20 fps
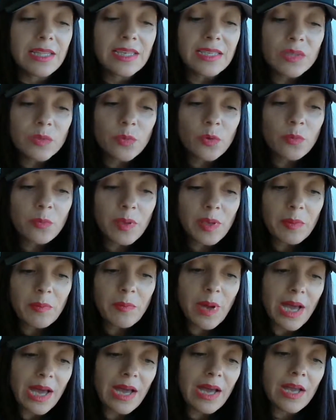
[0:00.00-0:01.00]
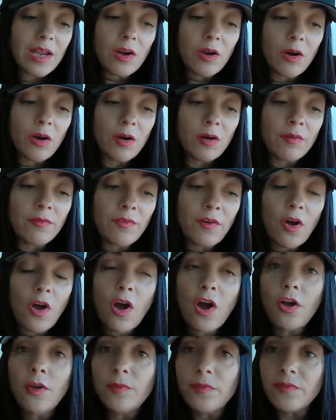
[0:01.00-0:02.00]
this will be part of
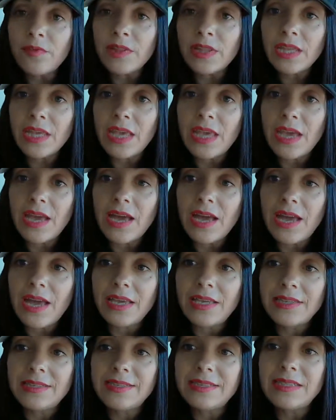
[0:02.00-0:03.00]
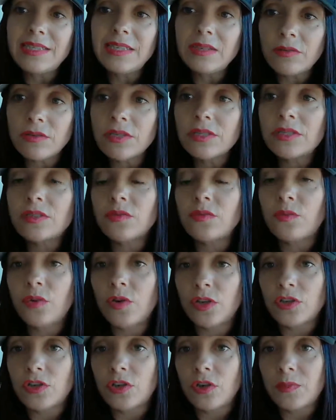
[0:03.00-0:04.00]
hopefully a series of
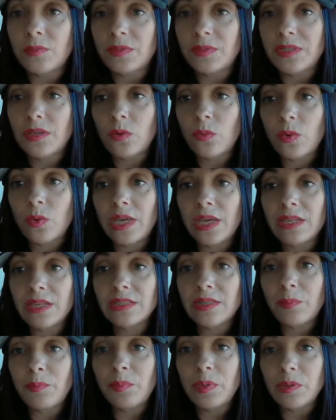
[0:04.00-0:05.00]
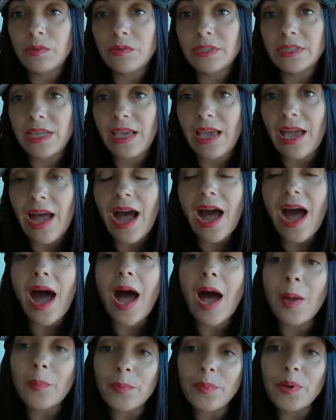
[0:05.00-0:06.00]
workshops that we end up building
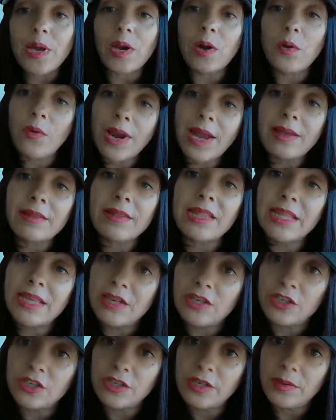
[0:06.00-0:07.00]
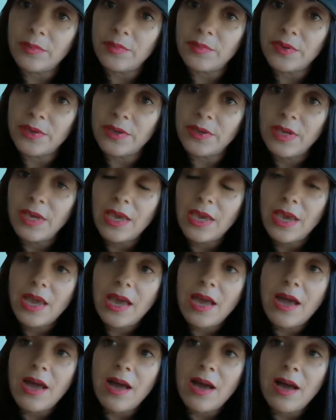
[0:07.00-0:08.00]
up around leadership
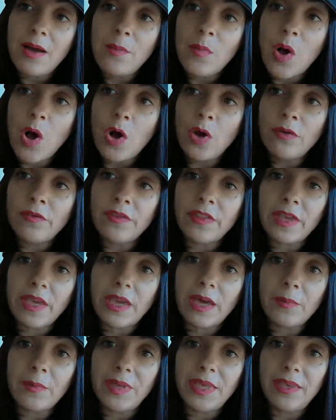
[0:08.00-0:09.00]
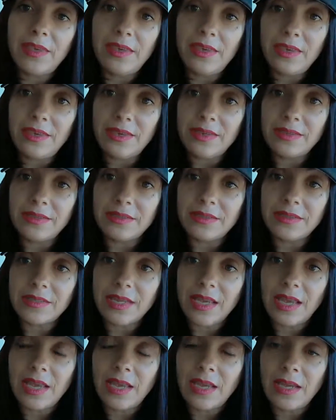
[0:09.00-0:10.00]
over the coming years
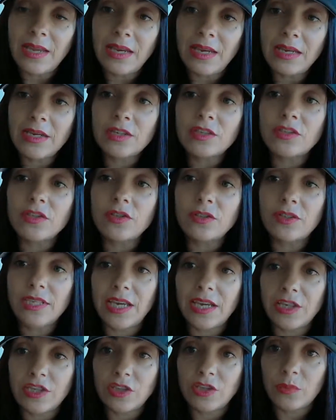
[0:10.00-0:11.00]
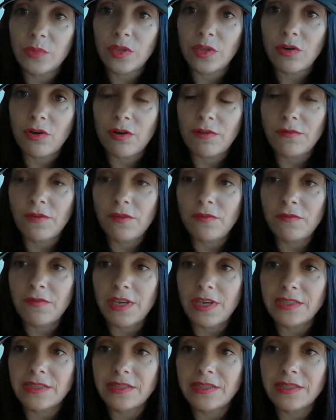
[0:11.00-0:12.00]
in association with Coffee
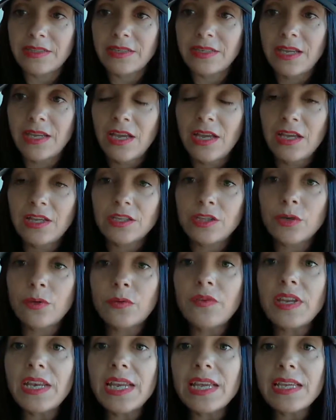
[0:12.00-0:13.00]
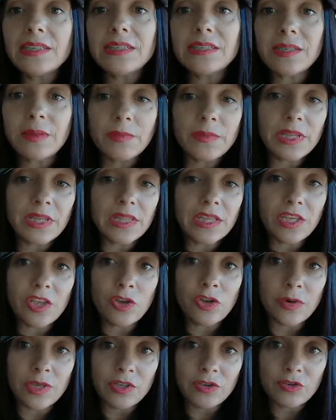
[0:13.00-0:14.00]
Fest. So if it is something that
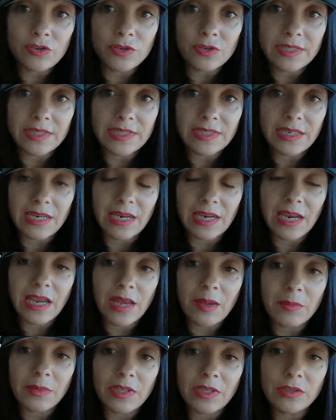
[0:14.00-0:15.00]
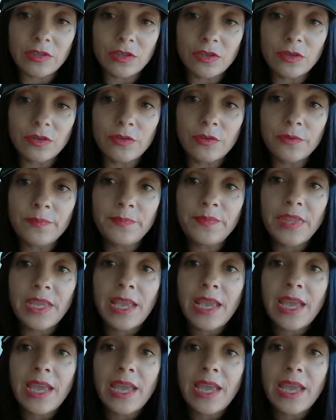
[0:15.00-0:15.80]
you're interested in coming to,